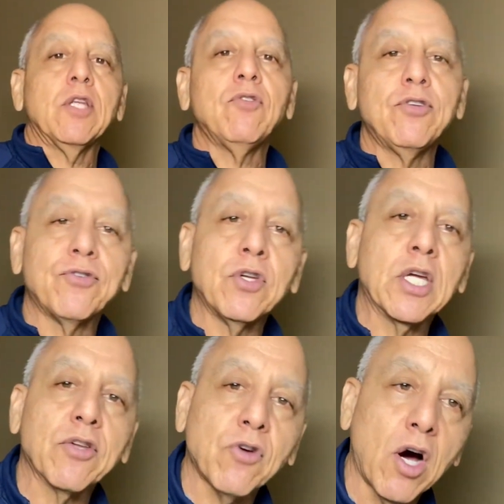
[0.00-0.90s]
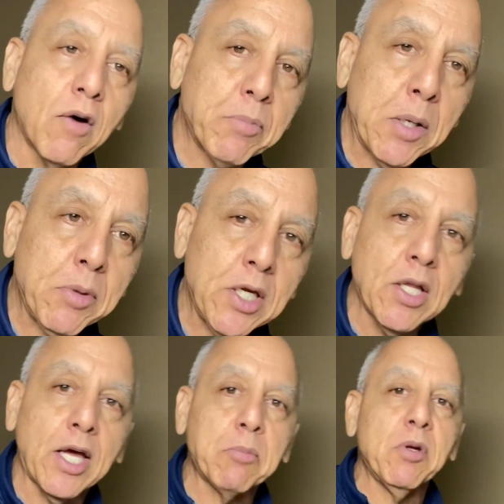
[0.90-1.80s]
Usually kicks off maybe
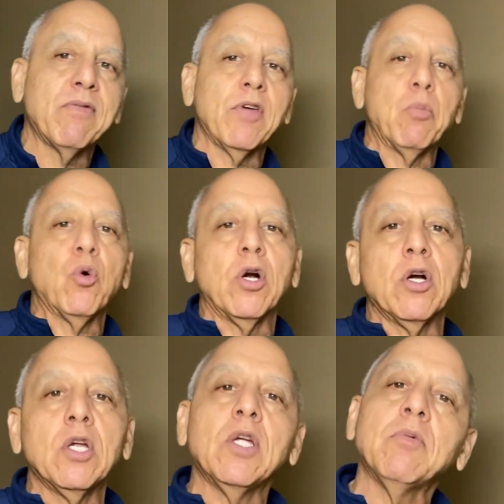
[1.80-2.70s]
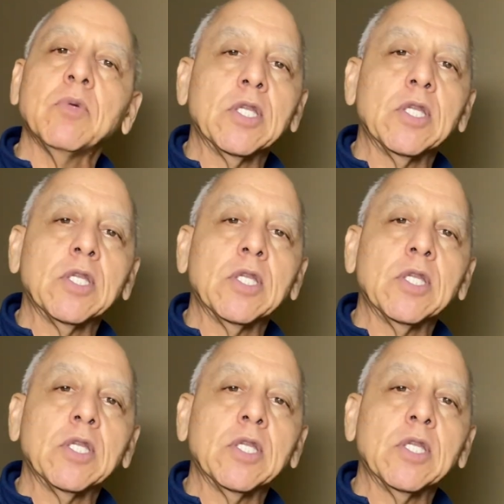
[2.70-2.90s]
like mid-February,